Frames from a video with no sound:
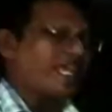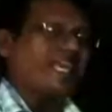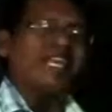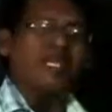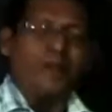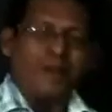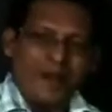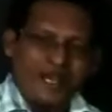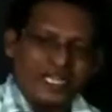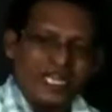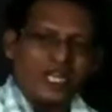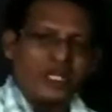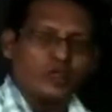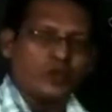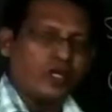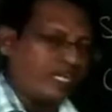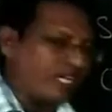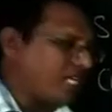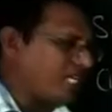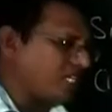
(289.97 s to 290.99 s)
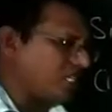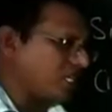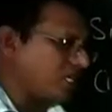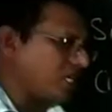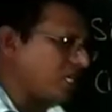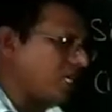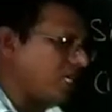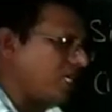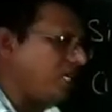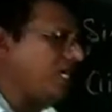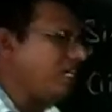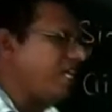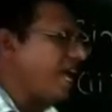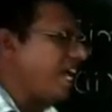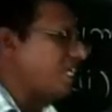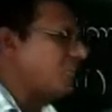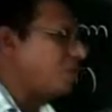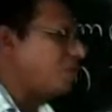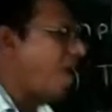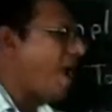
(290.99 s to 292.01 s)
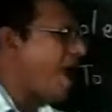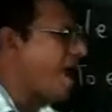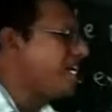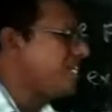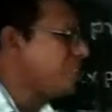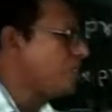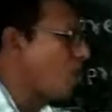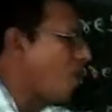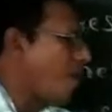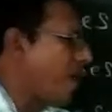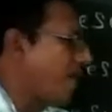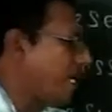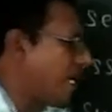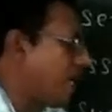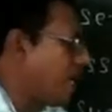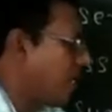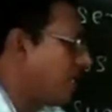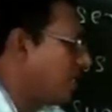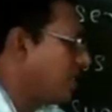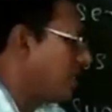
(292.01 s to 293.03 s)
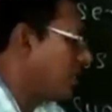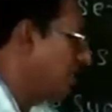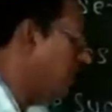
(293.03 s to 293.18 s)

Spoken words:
any metal to heat, it expands metal.